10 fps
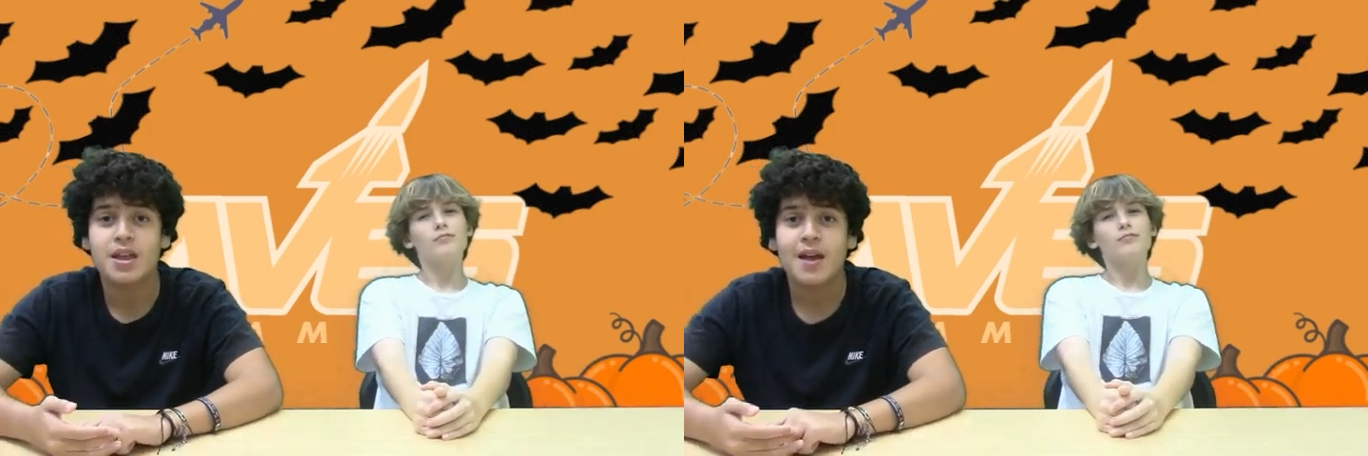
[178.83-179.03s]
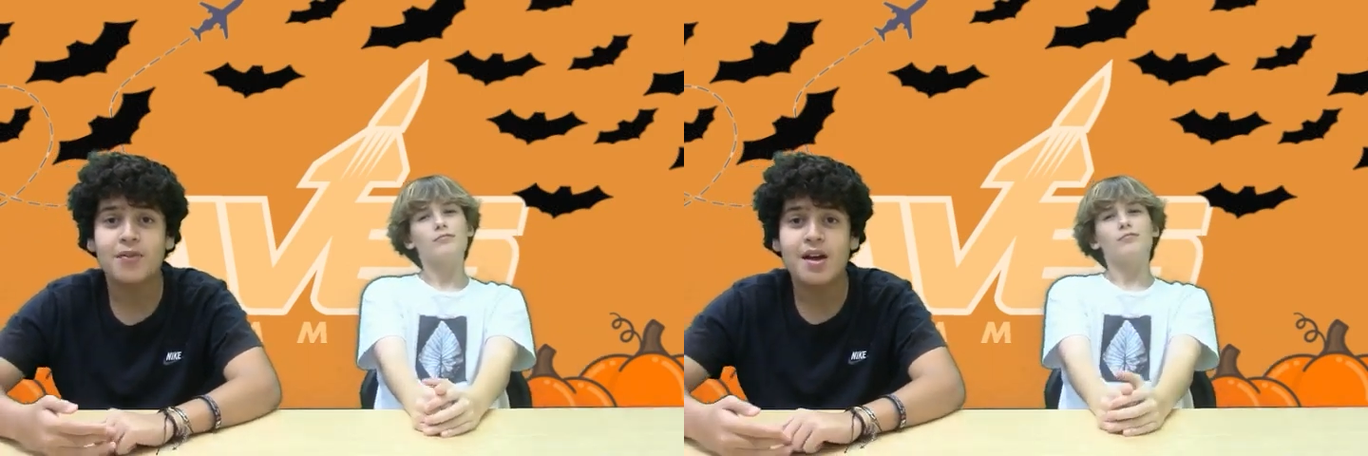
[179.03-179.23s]

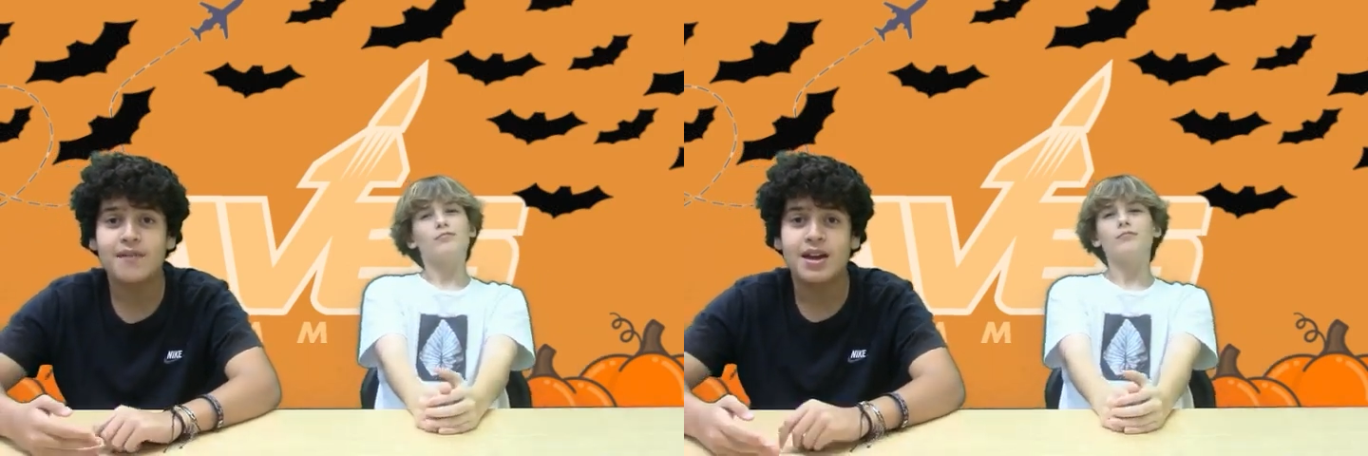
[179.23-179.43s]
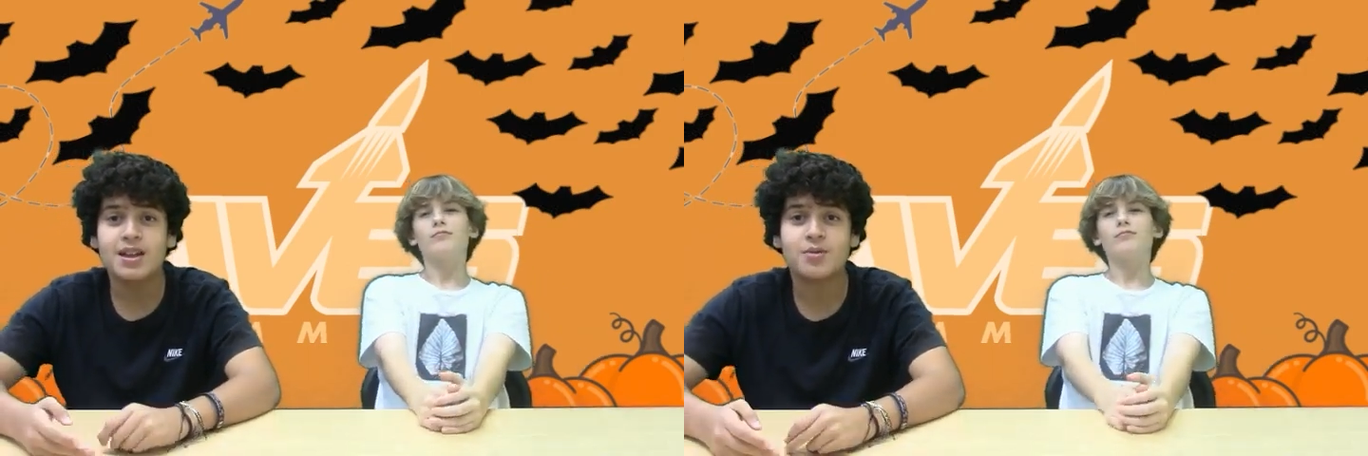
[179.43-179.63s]
Speaker 1: If you
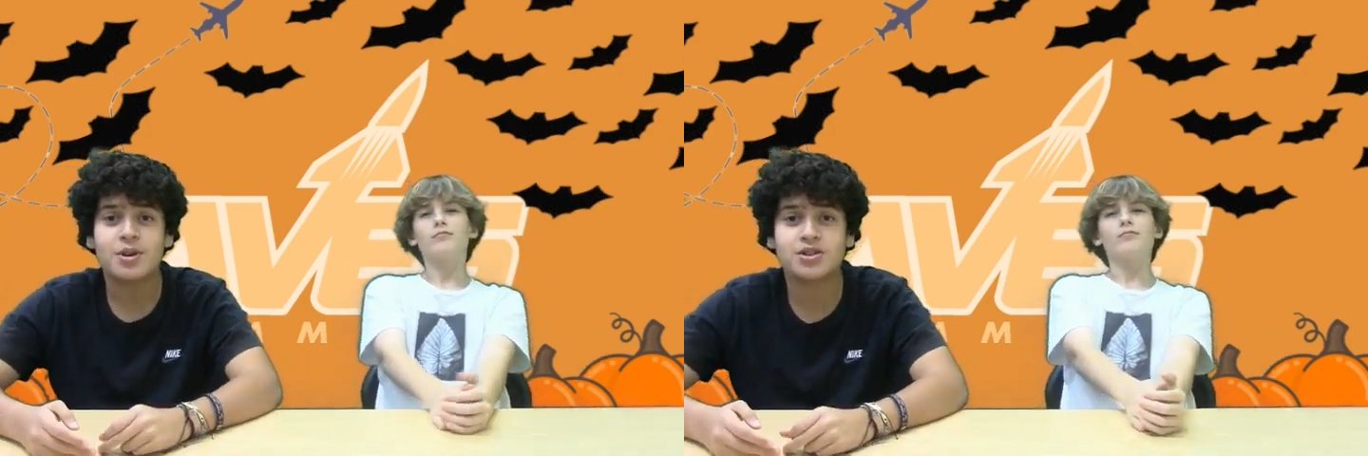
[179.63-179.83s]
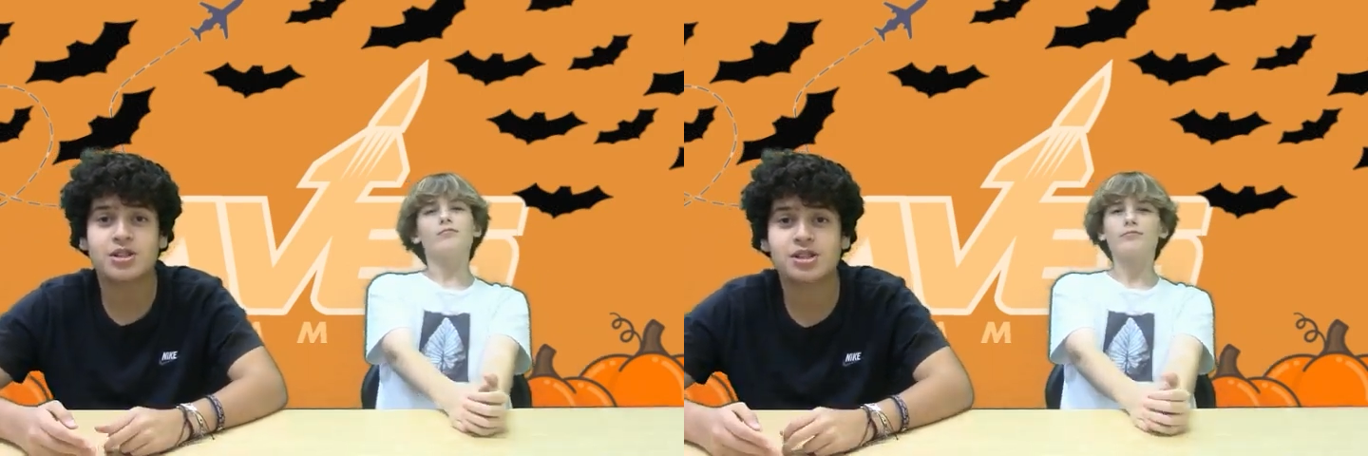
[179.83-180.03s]
have any
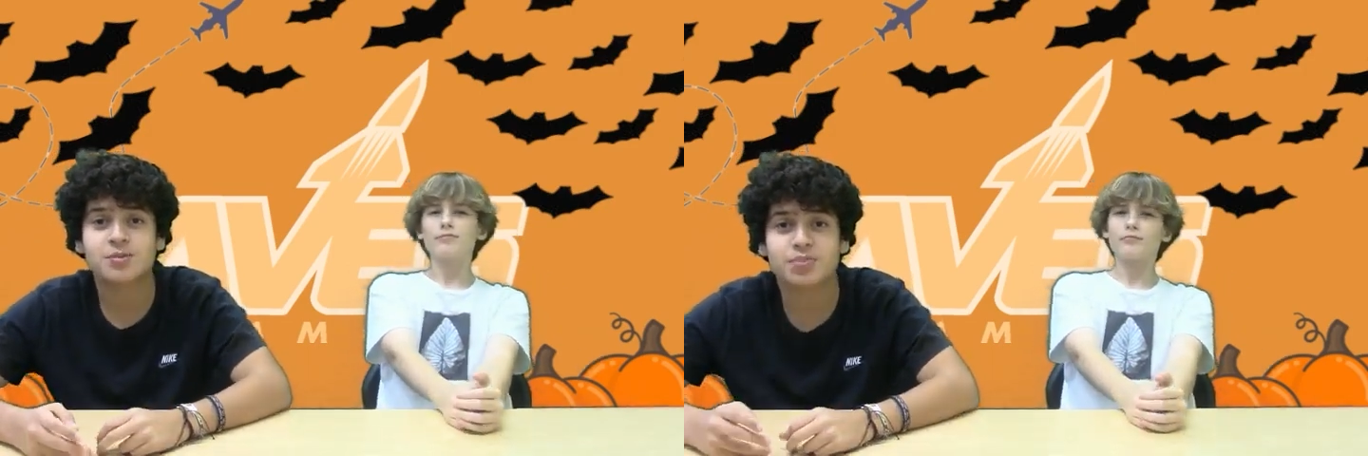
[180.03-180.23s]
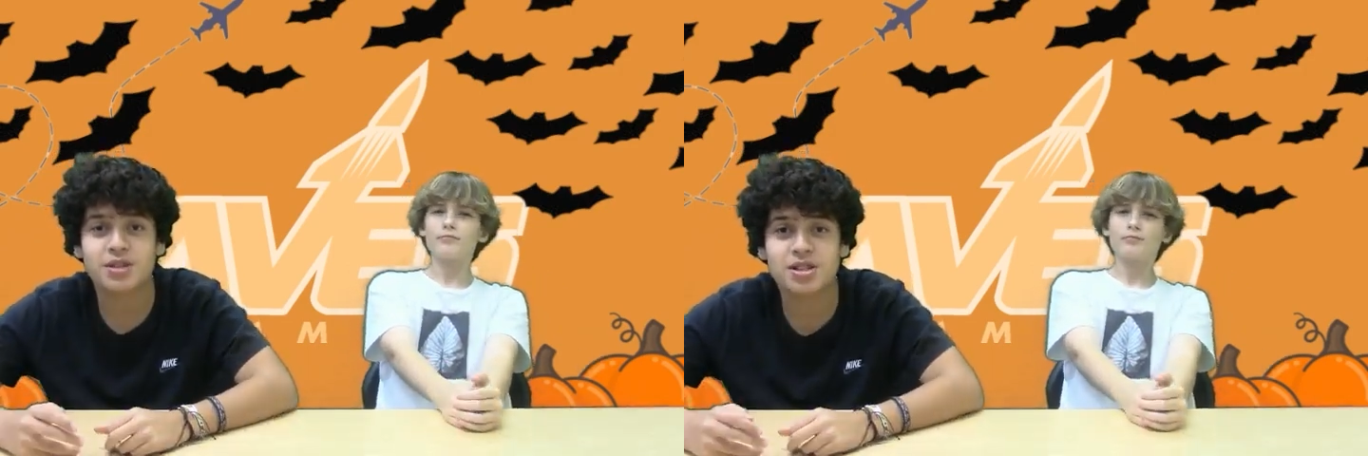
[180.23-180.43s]

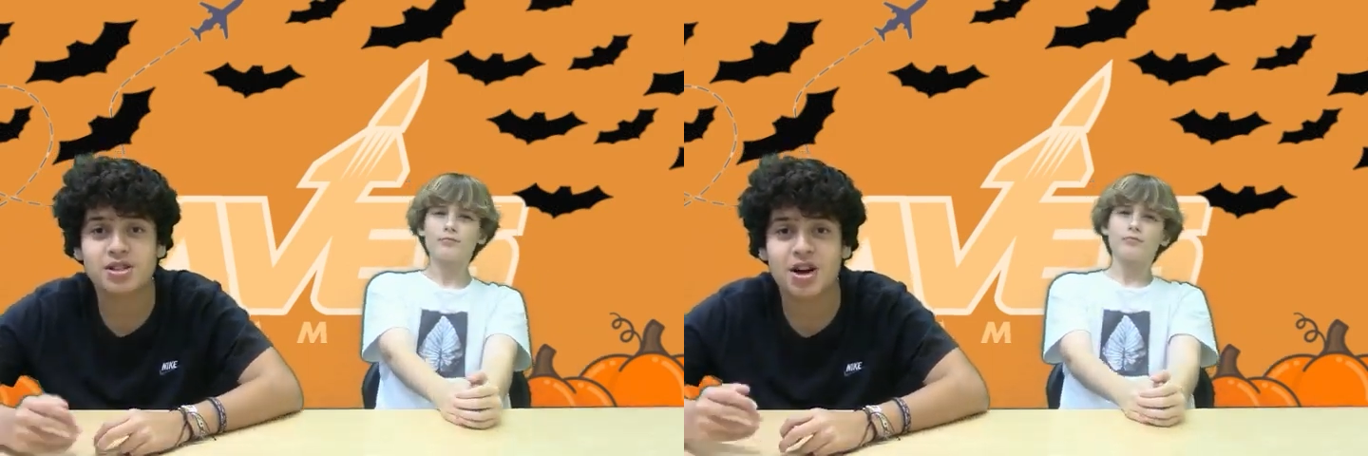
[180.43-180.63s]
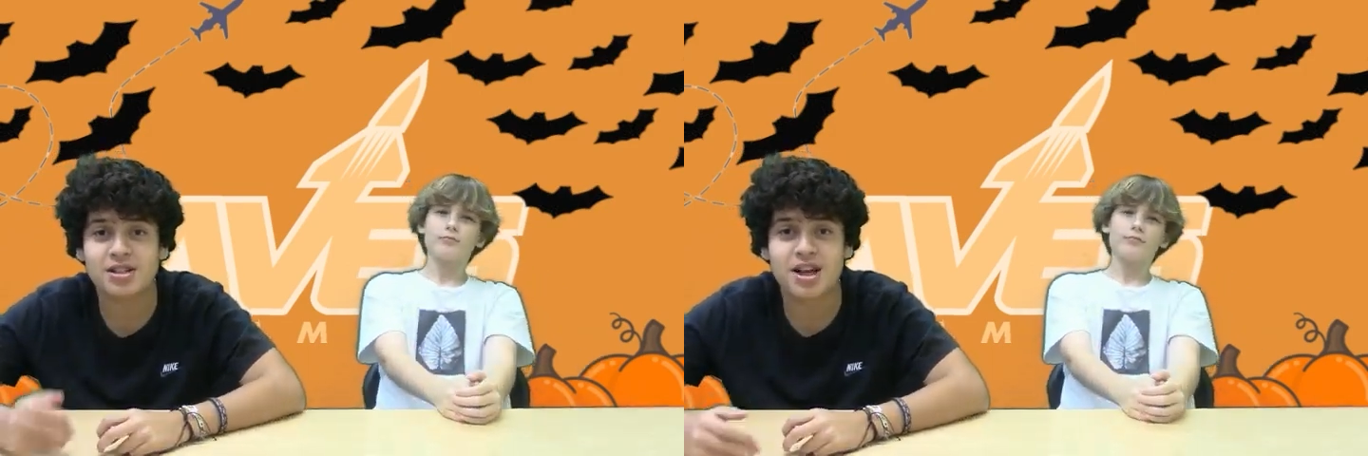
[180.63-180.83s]
questions,
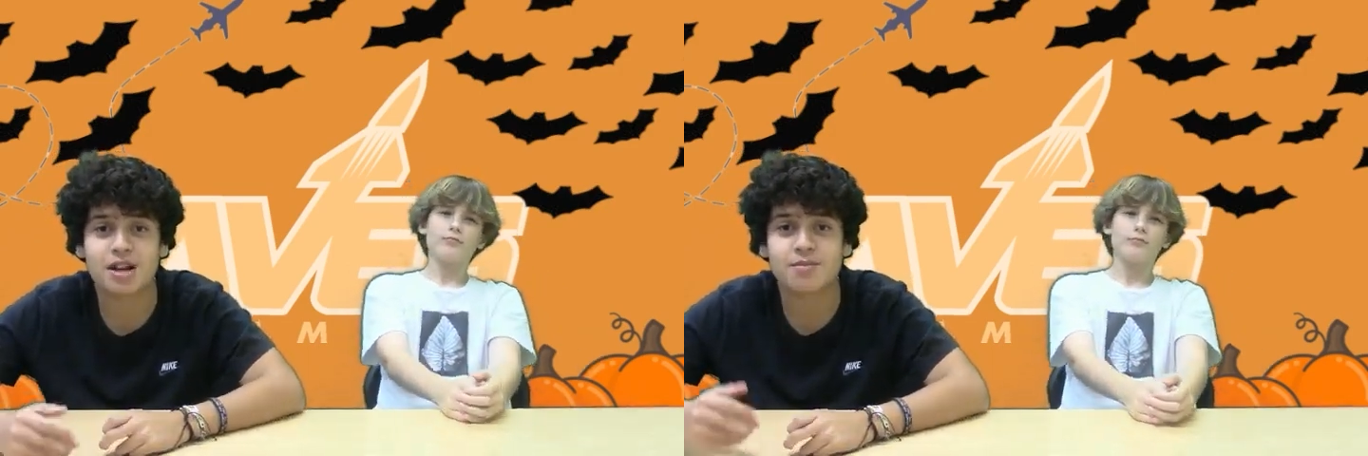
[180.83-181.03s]
please contact